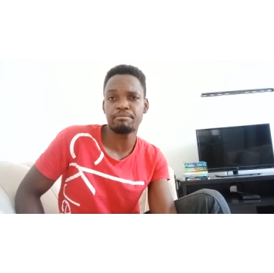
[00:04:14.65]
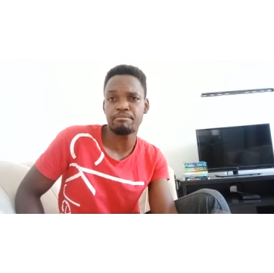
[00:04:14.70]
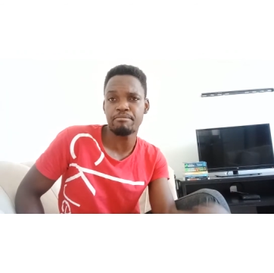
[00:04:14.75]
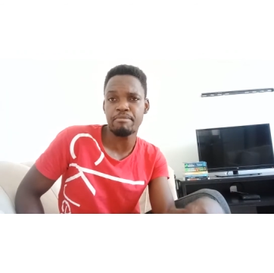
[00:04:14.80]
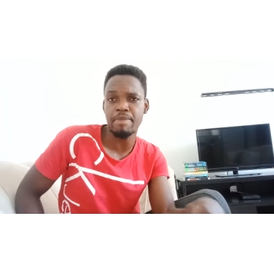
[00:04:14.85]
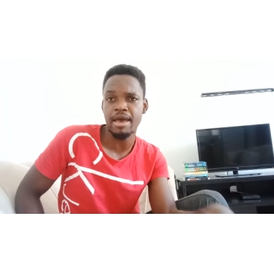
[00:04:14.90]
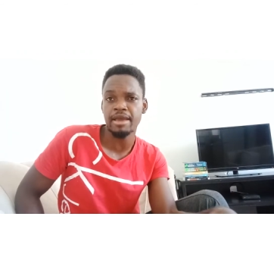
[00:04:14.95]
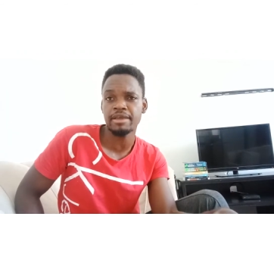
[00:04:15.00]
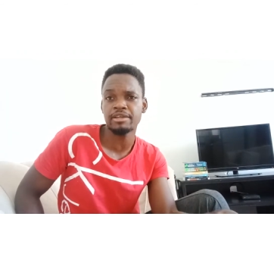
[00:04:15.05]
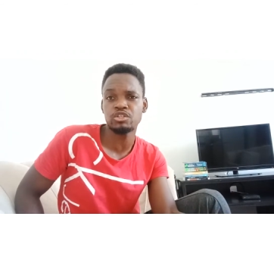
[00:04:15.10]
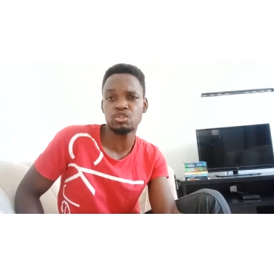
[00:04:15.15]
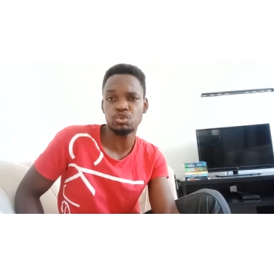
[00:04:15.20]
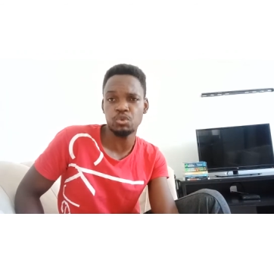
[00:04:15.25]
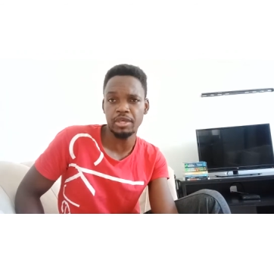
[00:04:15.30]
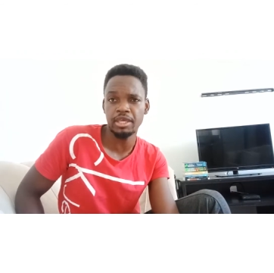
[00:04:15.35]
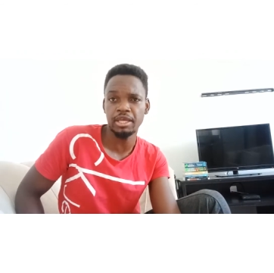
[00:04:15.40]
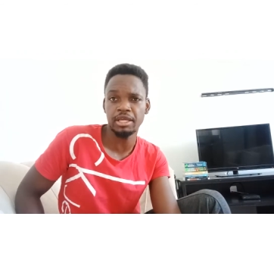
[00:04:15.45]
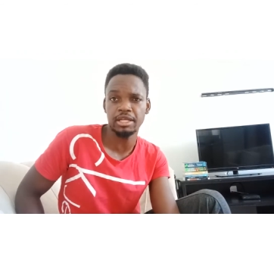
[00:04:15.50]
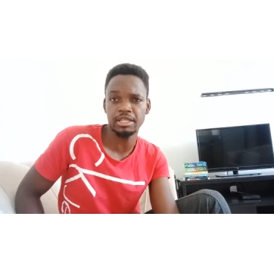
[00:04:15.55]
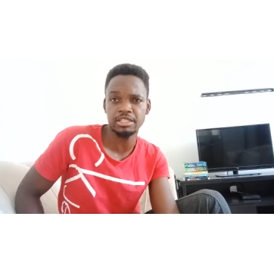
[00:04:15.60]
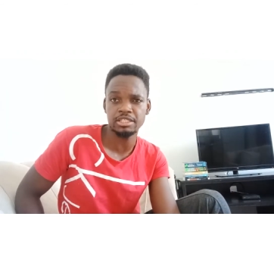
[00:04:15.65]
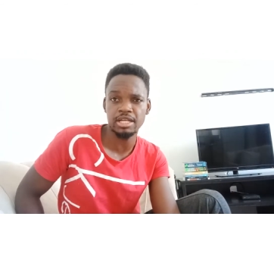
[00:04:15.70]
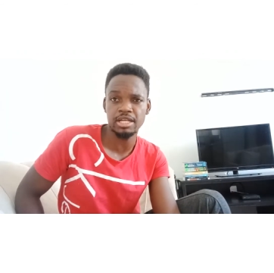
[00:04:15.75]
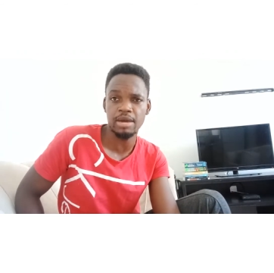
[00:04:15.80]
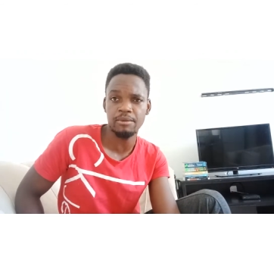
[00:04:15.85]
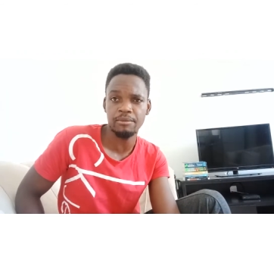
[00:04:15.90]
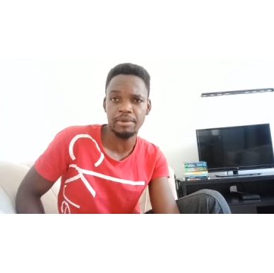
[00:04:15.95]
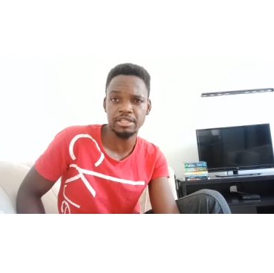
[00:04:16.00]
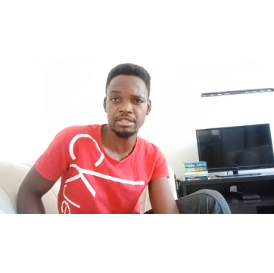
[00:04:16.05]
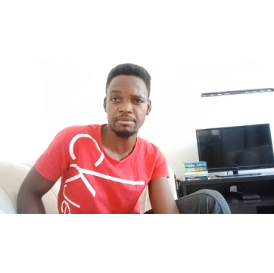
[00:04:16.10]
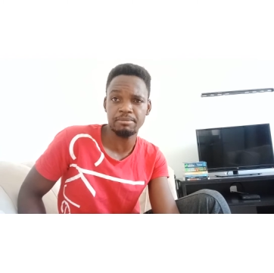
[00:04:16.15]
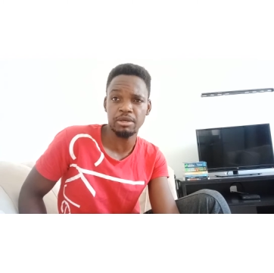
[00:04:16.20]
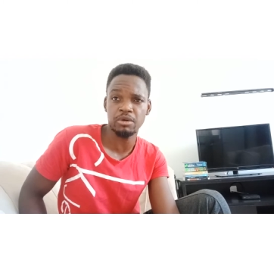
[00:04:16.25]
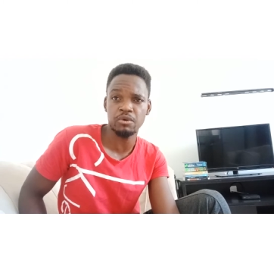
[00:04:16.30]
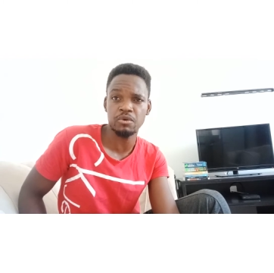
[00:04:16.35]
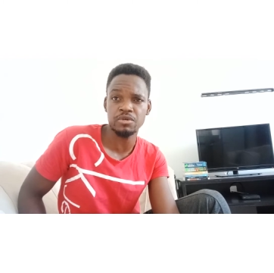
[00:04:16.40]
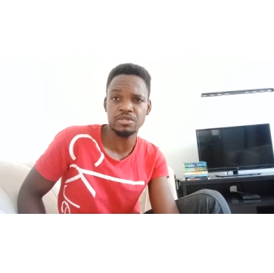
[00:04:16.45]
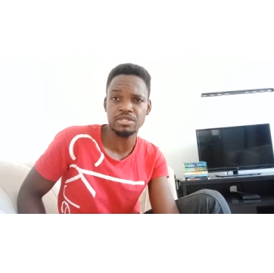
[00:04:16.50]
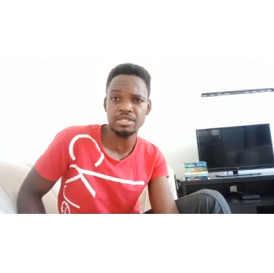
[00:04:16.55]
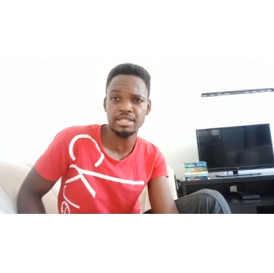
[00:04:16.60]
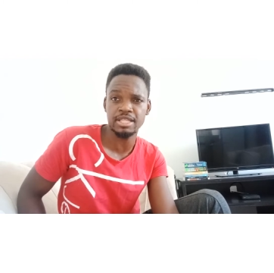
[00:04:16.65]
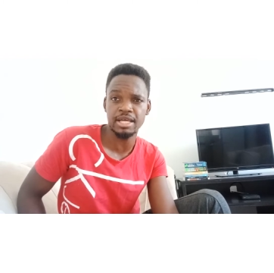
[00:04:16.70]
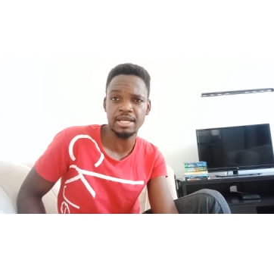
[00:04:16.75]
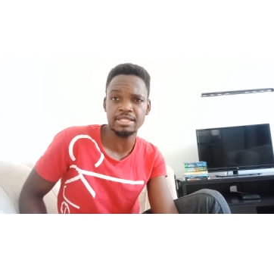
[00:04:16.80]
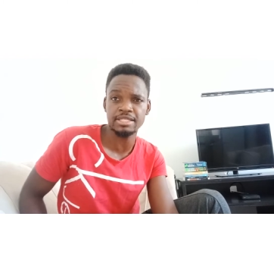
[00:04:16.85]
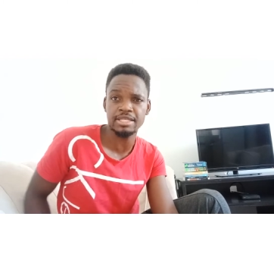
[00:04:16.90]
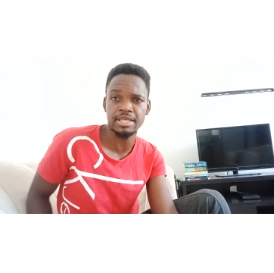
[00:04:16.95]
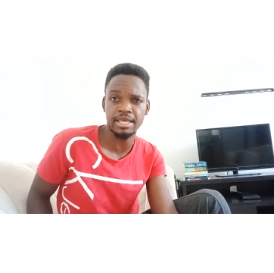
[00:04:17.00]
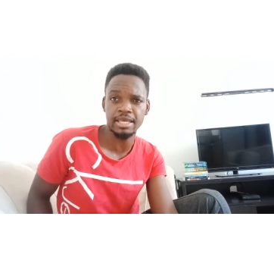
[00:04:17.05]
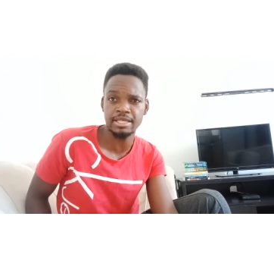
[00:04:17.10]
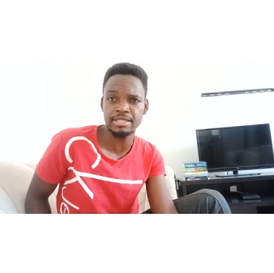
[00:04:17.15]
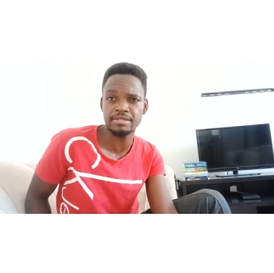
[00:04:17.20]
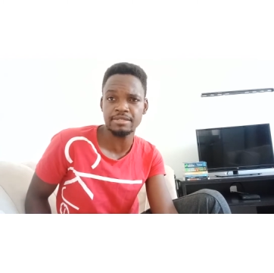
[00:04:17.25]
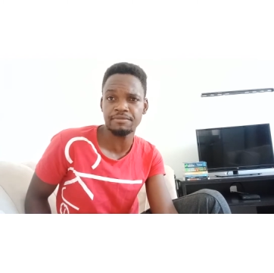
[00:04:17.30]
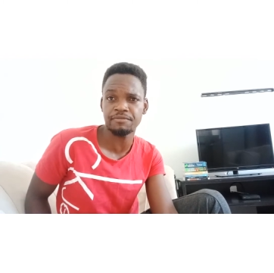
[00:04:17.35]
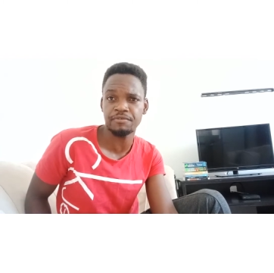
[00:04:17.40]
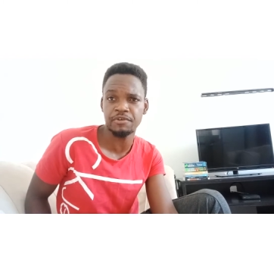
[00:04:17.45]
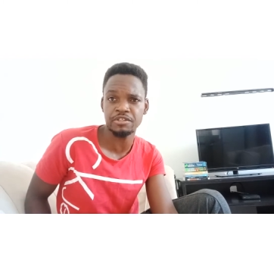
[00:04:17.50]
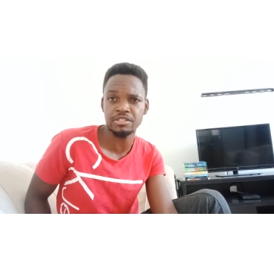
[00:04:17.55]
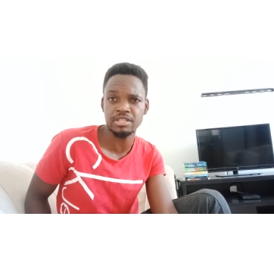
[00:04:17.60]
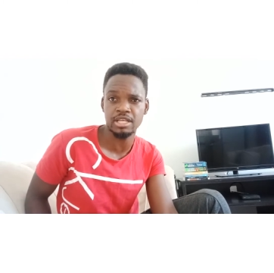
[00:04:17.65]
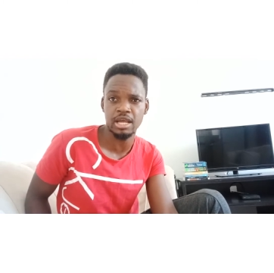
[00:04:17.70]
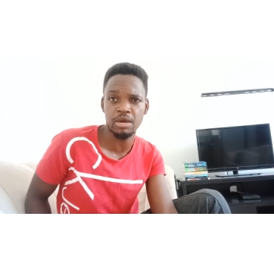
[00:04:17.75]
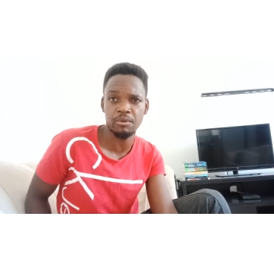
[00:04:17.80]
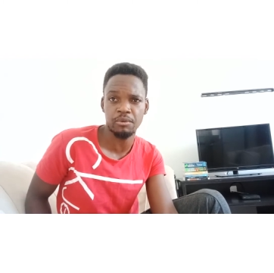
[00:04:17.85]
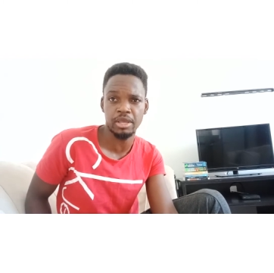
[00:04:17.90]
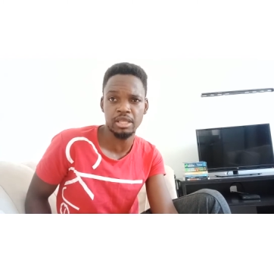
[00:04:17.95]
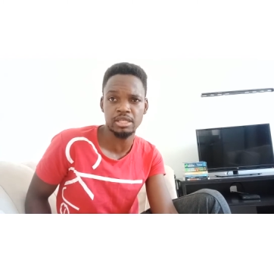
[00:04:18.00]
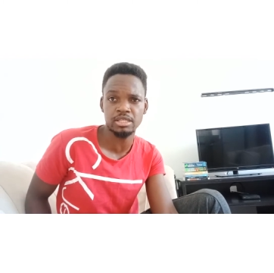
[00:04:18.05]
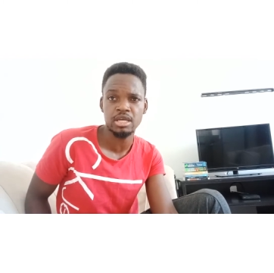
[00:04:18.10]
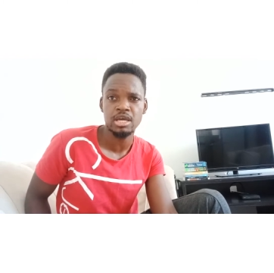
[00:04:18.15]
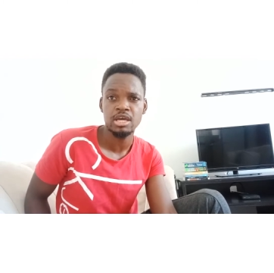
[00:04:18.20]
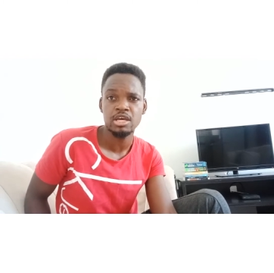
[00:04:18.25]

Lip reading: back to English language because that's his first language.